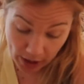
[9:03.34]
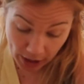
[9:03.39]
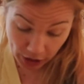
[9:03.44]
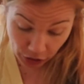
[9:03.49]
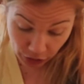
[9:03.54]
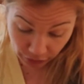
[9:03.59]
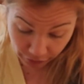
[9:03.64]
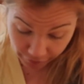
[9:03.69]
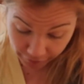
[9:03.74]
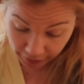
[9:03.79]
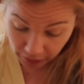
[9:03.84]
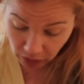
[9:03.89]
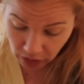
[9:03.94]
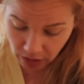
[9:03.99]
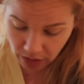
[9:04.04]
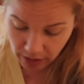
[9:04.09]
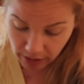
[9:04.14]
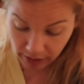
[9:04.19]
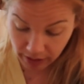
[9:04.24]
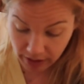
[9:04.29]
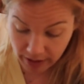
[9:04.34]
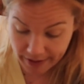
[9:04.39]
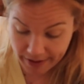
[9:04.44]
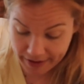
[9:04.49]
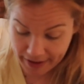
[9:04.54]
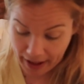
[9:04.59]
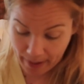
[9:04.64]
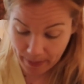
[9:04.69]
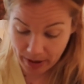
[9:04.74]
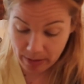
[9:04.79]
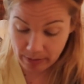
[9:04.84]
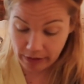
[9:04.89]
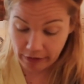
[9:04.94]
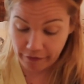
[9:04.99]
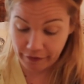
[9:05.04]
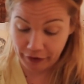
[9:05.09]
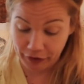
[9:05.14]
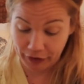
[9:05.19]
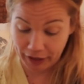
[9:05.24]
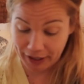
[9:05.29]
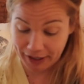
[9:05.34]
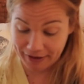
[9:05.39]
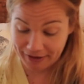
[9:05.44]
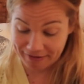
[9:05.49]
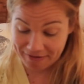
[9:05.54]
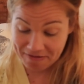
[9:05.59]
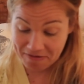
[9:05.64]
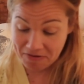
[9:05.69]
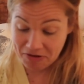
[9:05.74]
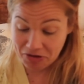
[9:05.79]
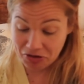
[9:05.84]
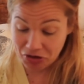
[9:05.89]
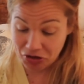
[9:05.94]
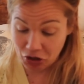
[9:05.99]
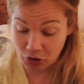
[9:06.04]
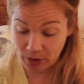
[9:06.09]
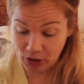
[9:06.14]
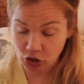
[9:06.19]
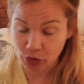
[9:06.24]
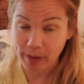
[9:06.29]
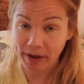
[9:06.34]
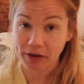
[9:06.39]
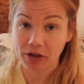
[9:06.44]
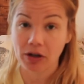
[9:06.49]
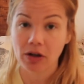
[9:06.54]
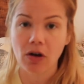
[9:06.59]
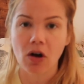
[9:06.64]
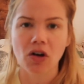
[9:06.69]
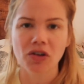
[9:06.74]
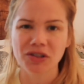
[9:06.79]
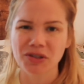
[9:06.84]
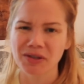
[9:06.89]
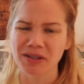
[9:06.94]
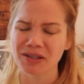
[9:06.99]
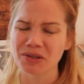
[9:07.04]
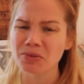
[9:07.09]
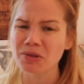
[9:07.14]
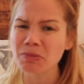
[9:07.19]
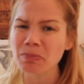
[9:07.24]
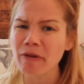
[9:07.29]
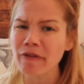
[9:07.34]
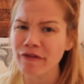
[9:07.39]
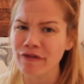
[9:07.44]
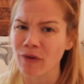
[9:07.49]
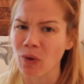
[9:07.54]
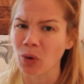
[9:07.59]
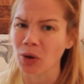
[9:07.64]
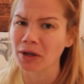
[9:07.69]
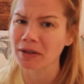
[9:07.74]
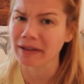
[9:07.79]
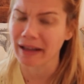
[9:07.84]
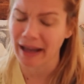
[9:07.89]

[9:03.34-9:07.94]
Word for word: way you feel. And that made me feel like so much better. Also, this was before